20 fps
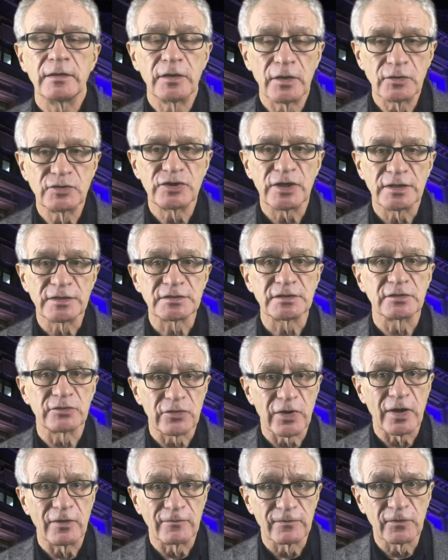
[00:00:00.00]
No gents at
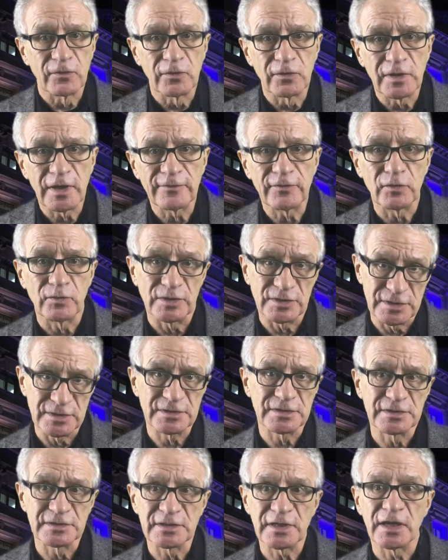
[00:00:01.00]
ground floor level, which
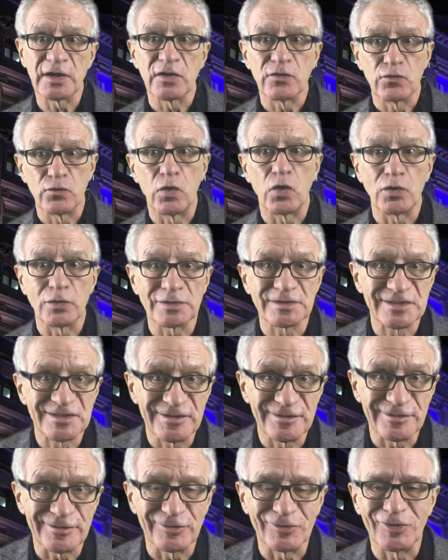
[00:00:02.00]
is to say Royal
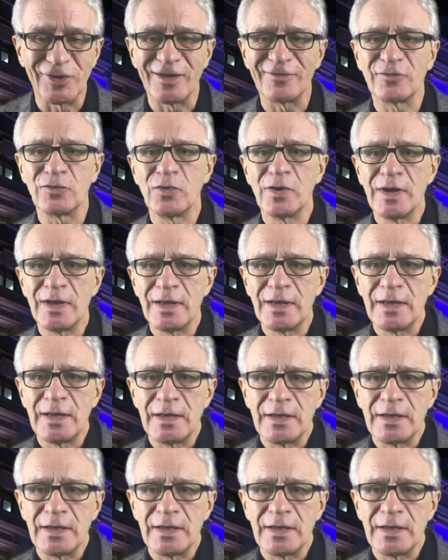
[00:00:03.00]
Circle level,